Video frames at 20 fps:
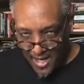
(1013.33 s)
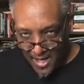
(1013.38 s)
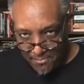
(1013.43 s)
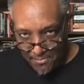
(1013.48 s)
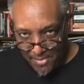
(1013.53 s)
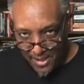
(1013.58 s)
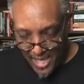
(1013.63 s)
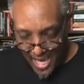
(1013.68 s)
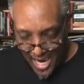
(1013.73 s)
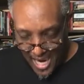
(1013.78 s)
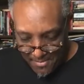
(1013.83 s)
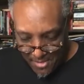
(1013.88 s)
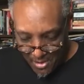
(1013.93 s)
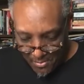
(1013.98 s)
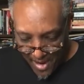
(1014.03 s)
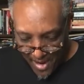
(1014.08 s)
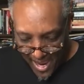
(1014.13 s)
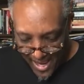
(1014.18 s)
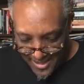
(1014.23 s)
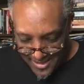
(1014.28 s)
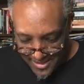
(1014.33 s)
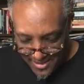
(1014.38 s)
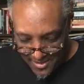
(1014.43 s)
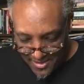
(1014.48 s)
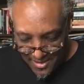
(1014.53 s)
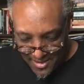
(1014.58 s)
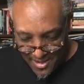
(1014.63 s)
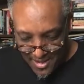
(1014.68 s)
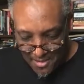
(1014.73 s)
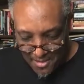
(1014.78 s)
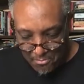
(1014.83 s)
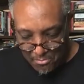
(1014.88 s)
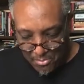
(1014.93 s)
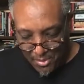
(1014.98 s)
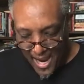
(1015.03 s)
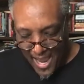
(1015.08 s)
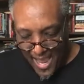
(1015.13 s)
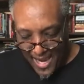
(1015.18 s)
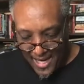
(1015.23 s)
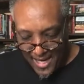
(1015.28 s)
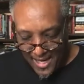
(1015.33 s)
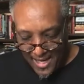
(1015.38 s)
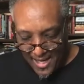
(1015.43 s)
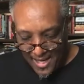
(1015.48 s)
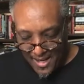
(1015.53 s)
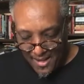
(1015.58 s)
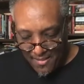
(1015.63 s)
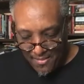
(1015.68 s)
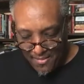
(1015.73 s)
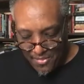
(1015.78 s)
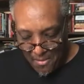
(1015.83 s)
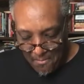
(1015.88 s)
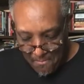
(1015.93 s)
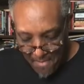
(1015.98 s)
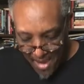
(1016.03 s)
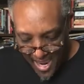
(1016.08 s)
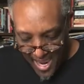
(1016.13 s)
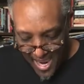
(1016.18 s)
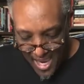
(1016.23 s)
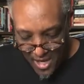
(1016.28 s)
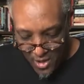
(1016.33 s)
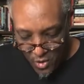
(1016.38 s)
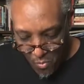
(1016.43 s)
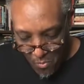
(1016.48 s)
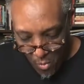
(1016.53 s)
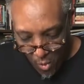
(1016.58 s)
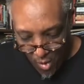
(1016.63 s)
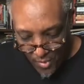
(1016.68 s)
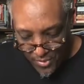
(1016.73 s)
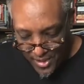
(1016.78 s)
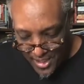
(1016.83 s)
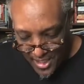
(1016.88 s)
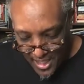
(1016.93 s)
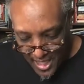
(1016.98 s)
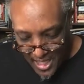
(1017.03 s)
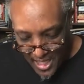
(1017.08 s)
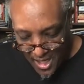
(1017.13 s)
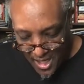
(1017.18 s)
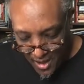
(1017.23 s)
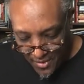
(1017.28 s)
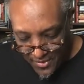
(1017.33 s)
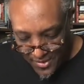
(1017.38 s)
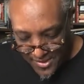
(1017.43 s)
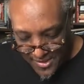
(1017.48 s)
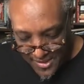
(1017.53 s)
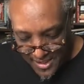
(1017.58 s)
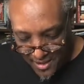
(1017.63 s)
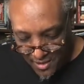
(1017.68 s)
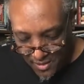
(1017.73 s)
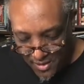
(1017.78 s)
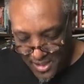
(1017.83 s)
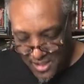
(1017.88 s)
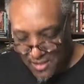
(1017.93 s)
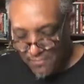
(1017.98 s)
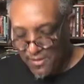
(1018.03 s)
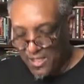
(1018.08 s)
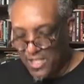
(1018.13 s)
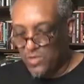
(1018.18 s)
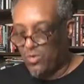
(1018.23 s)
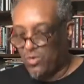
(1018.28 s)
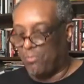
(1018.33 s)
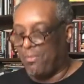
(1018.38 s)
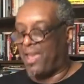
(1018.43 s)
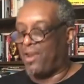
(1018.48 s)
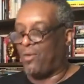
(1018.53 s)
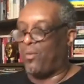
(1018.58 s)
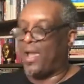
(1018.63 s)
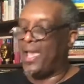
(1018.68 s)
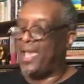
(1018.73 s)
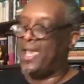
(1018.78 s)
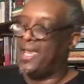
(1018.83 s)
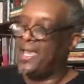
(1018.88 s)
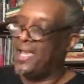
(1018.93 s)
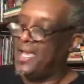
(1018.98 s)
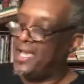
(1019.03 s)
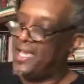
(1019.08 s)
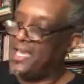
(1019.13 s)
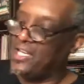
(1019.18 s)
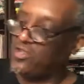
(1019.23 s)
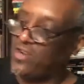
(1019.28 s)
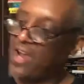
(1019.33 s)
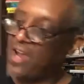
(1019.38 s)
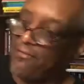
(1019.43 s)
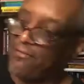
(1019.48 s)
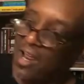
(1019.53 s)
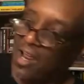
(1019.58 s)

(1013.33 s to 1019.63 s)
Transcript: became the pastor, but the man who more than any other single individual, by the way, he traveled